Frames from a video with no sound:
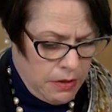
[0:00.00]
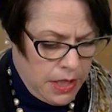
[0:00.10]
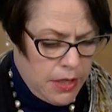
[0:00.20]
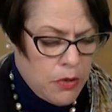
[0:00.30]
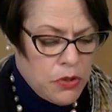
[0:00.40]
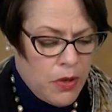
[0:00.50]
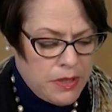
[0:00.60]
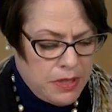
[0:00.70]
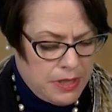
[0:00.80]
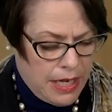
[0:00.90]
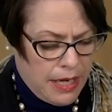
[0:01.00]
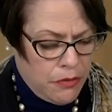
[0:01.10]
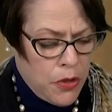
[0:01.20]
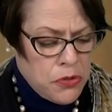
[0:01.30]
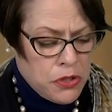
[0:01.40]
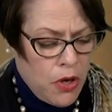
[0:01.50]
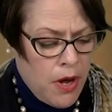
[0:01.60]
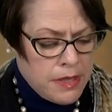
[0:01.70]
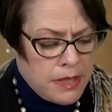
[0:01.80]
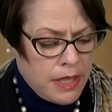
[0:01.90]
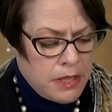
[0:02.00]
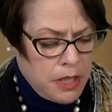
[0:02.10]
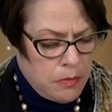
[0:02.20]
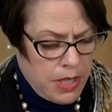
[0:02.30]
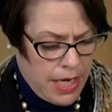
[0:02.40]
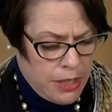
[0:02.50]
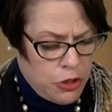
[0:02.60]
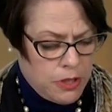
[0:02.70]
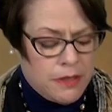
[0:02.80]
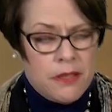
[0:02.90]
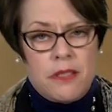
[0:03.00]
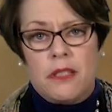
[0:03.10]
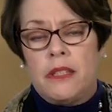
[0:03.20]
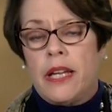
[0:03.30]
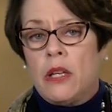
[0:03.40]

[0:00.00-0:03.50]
He goes on to say, Those thoughts and temptations, did they